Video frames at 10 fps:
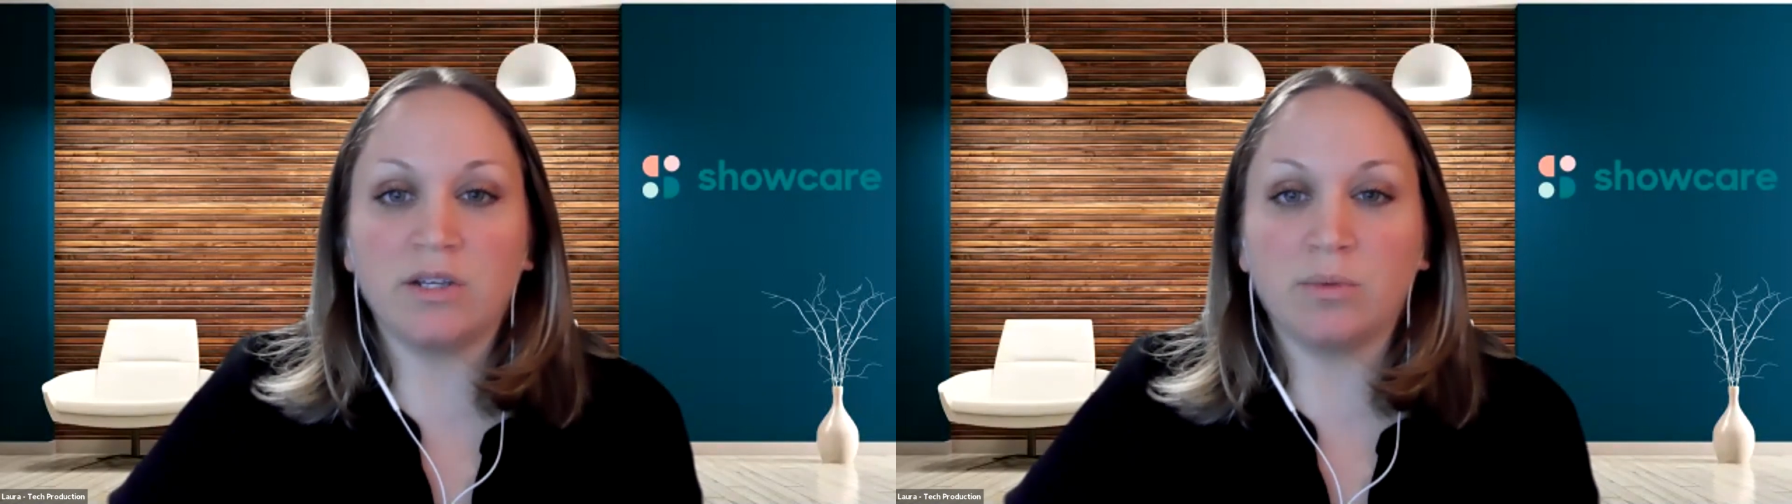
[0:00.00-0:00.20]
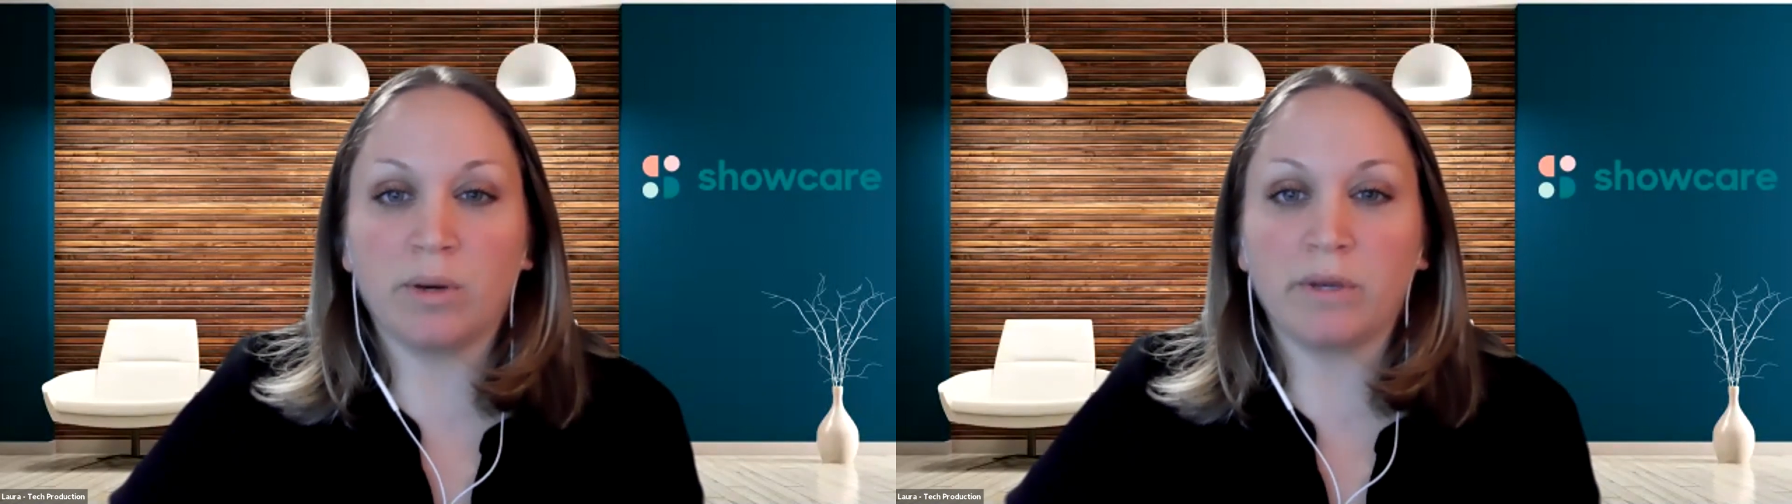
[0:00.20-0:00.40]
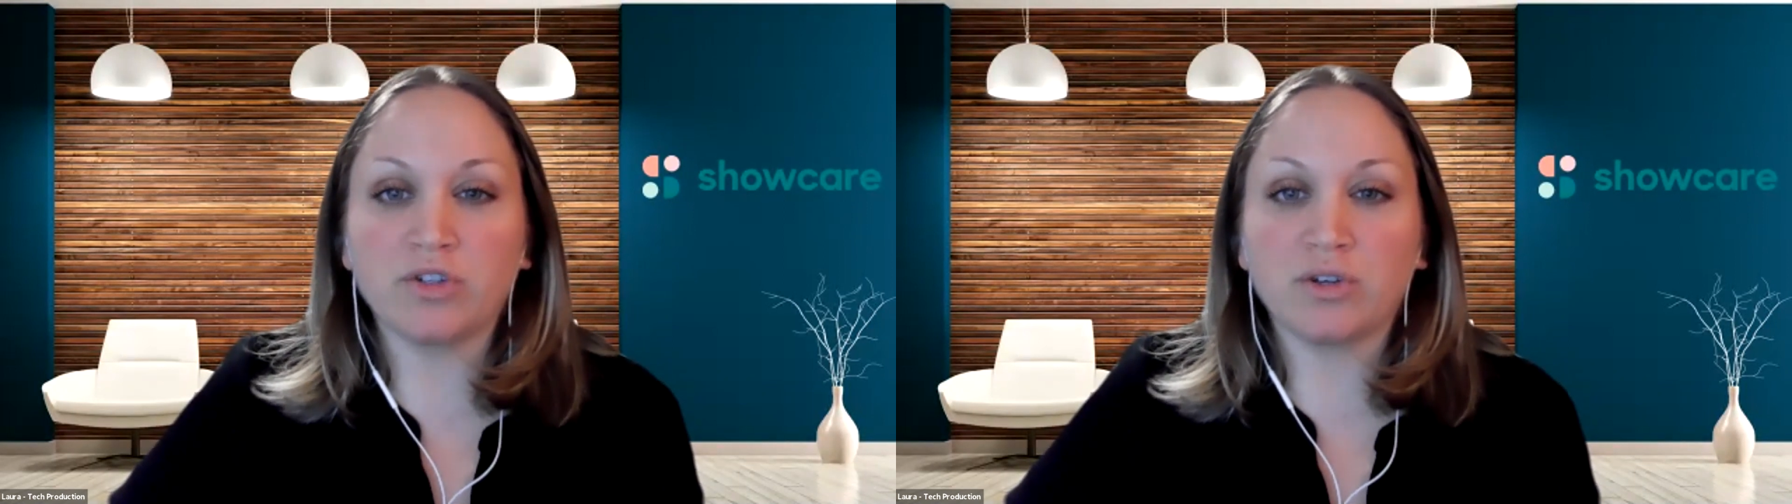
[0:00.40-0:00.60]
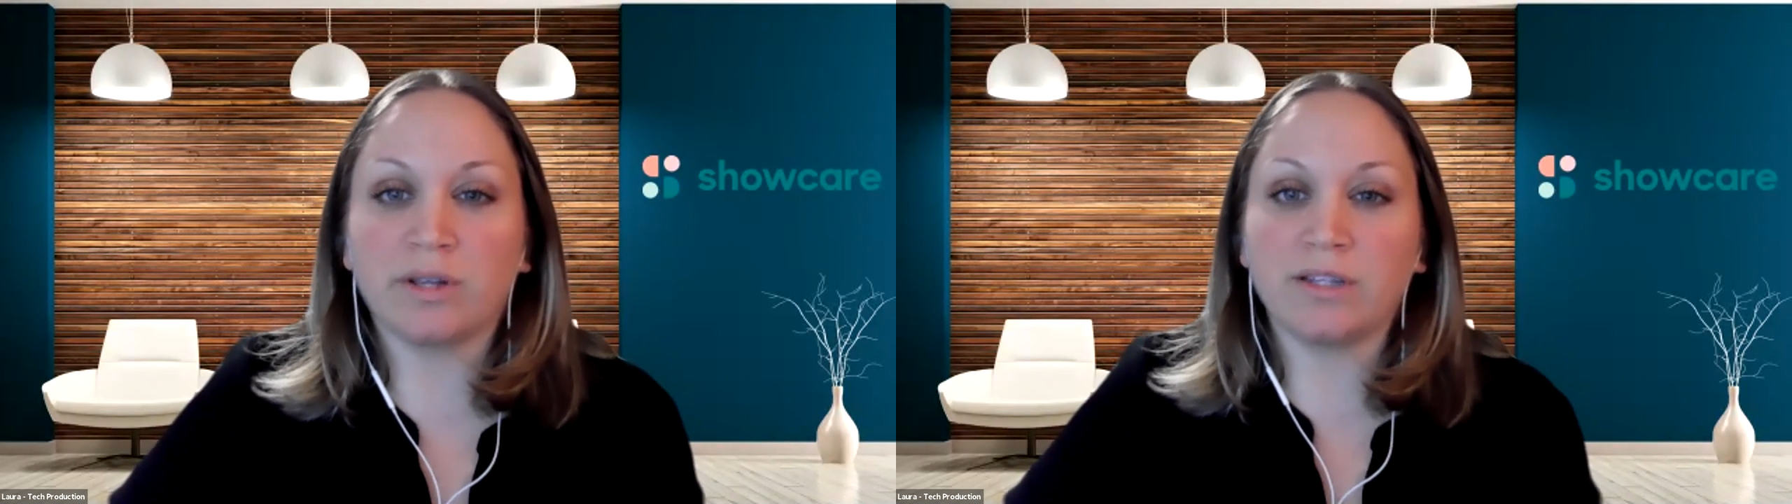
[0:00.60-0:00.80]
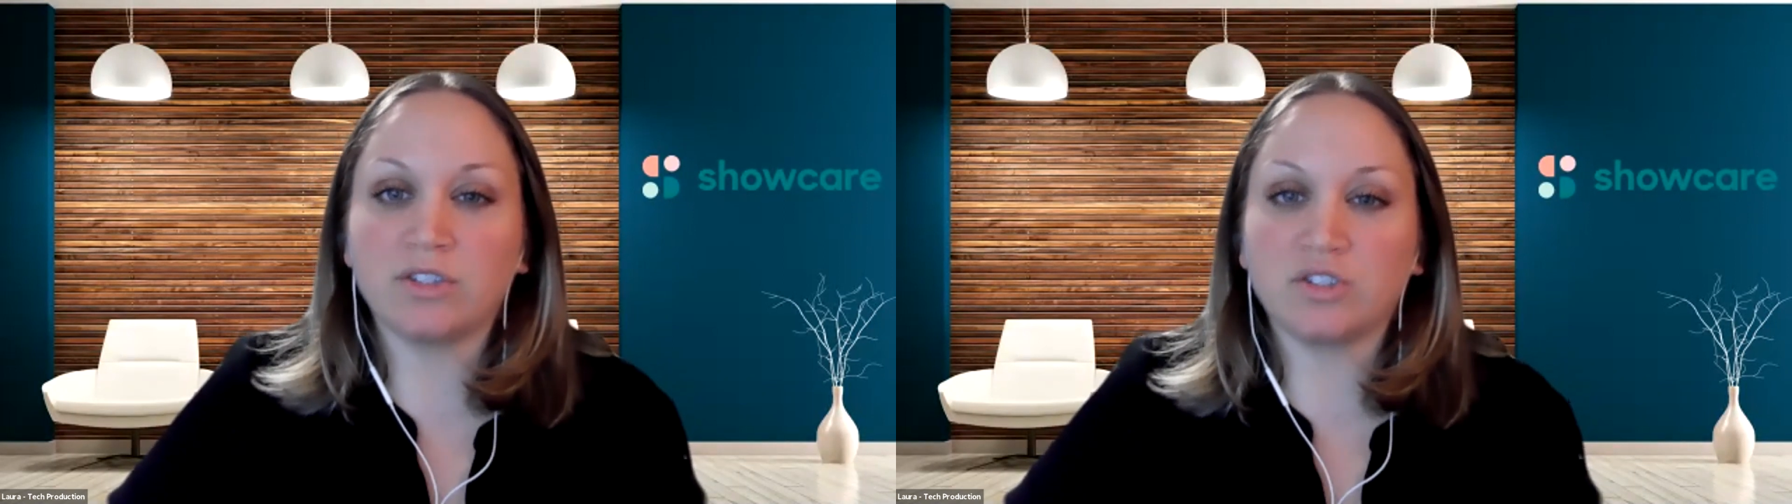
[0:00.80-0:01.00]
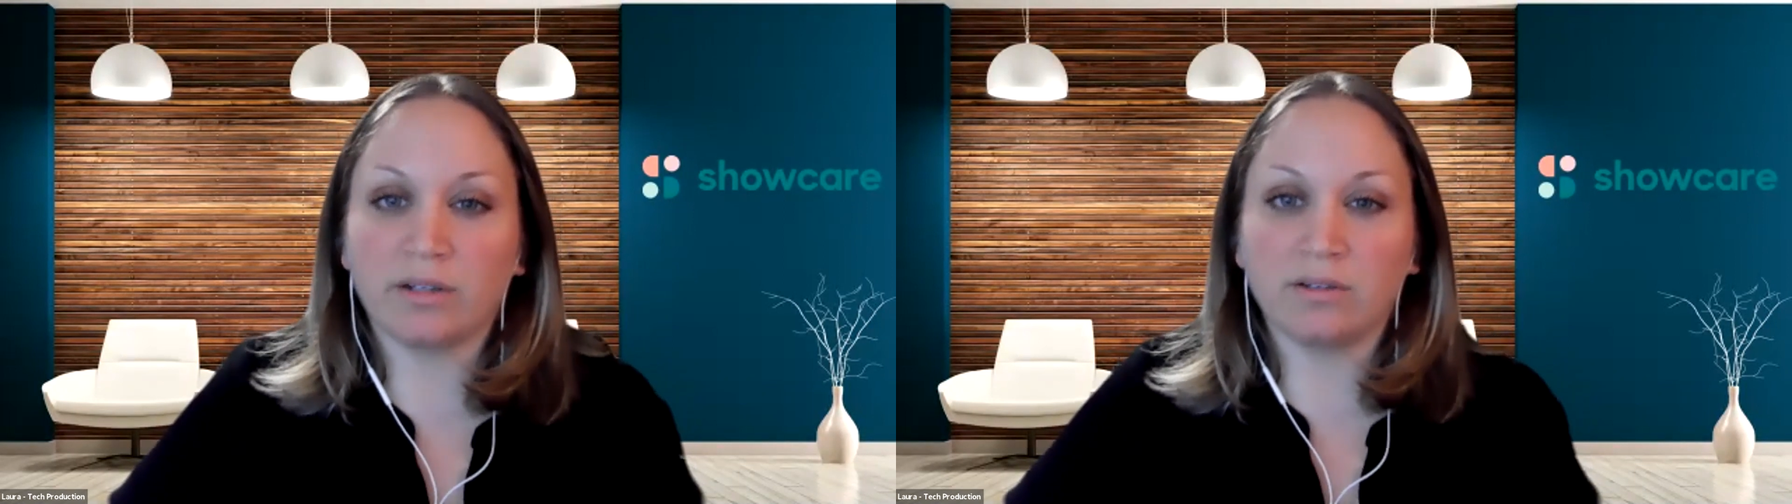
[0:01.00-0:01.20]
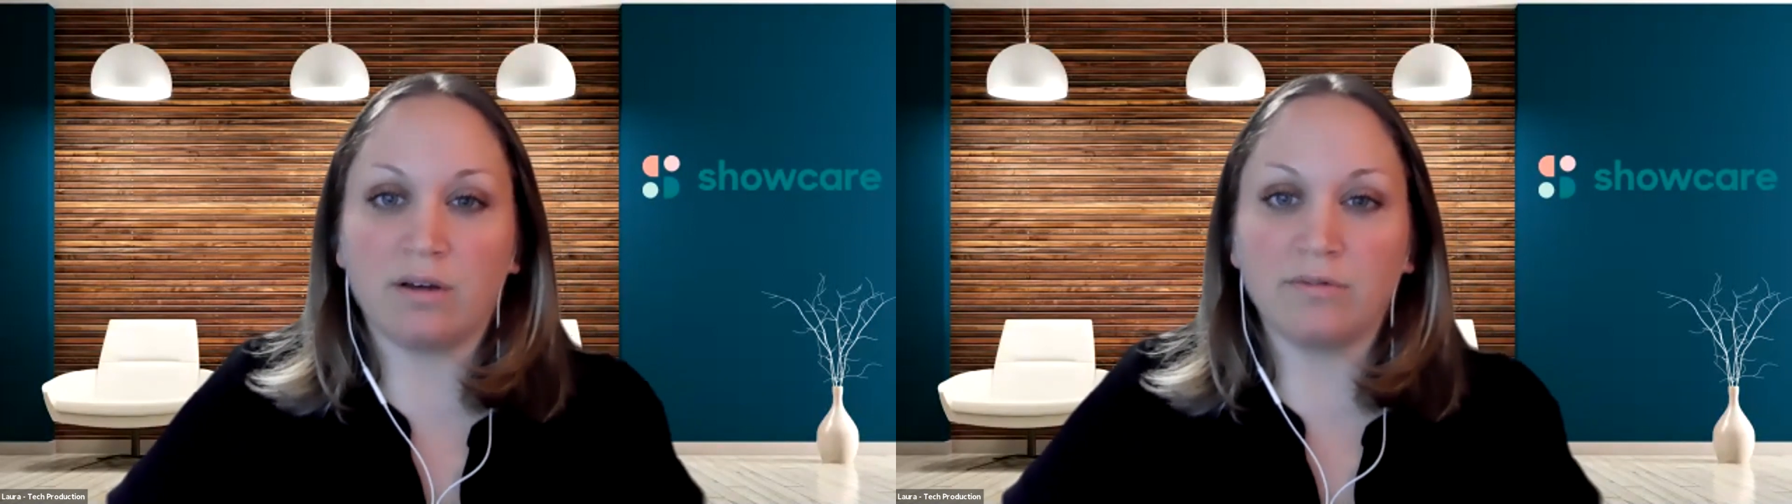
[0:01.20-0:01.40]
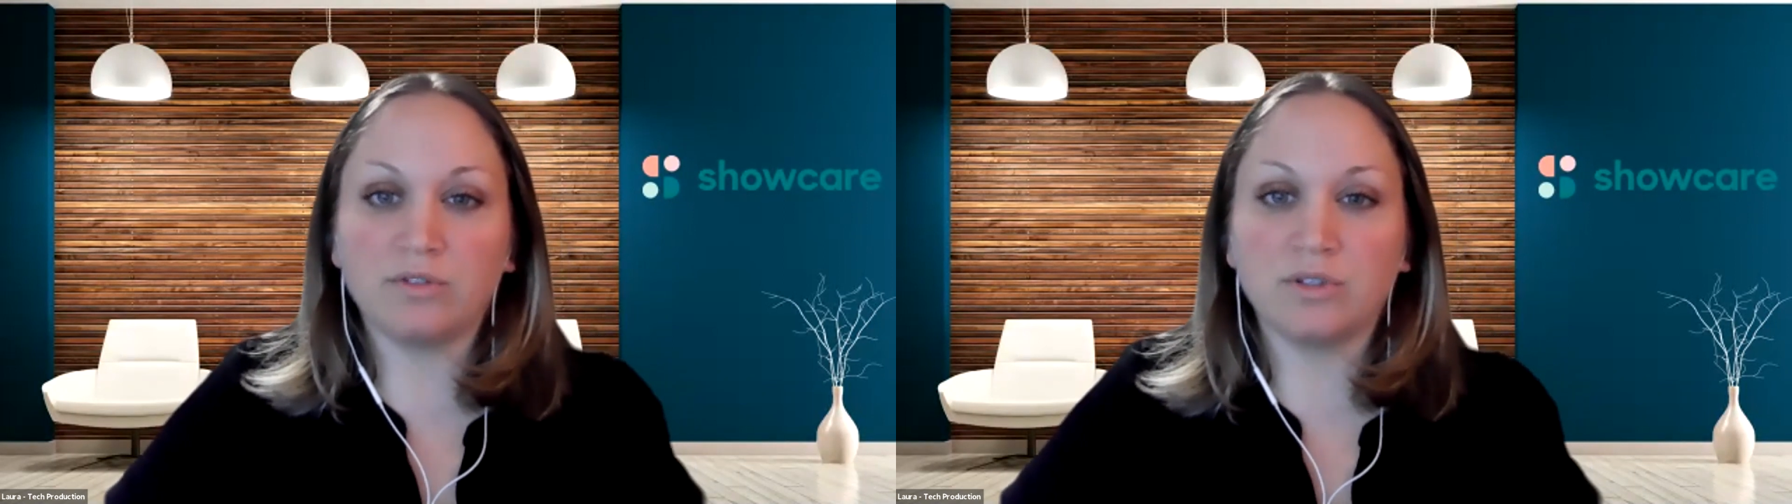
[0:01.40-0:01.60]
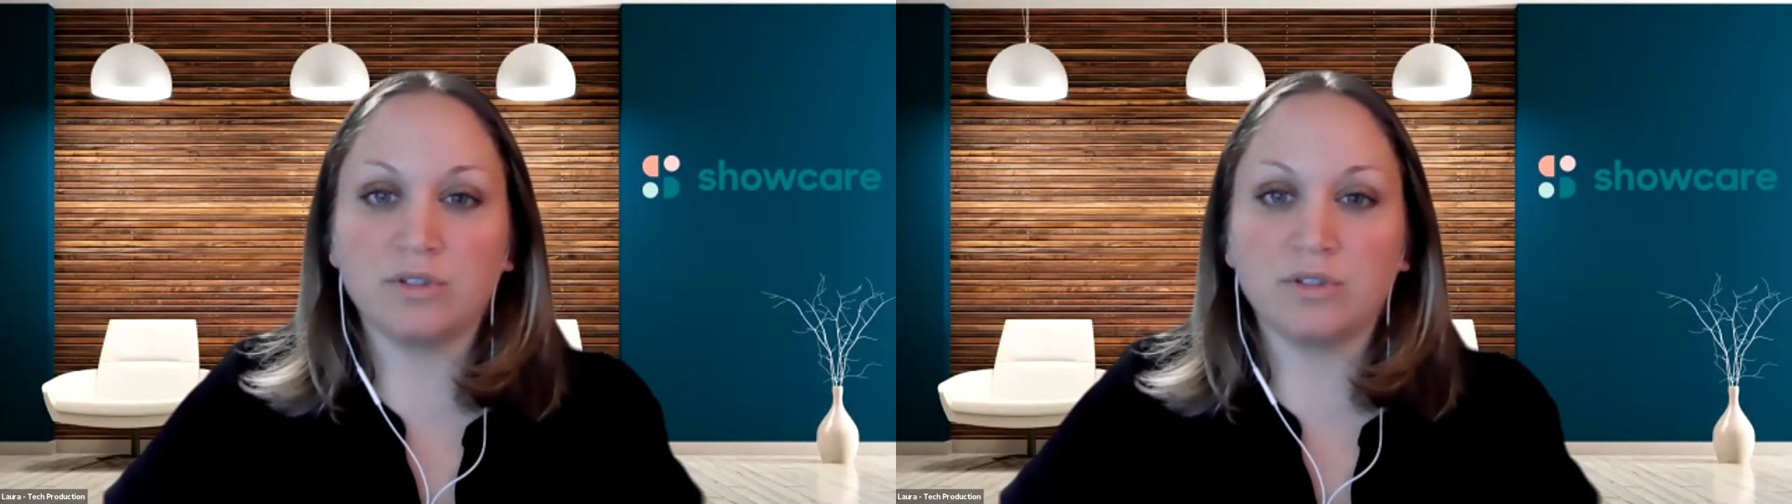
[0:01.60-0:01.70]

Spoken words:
and you want to make sure that's checked off,